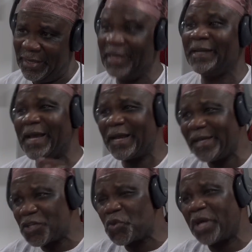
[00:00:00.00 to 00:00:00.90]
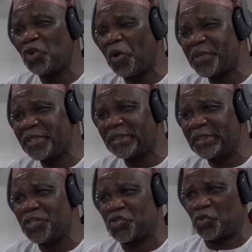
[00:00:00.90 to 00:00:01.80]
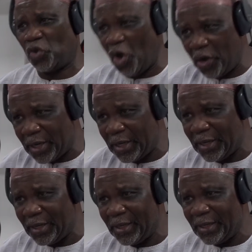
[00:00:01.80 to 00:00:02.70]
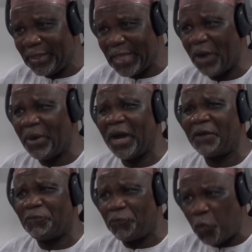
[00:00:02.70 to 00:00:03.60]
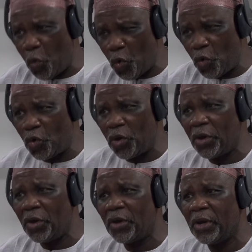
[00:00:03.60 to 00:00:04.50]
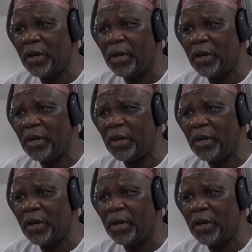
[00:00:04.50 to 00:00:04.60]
In areas where the opposition is strong, there were full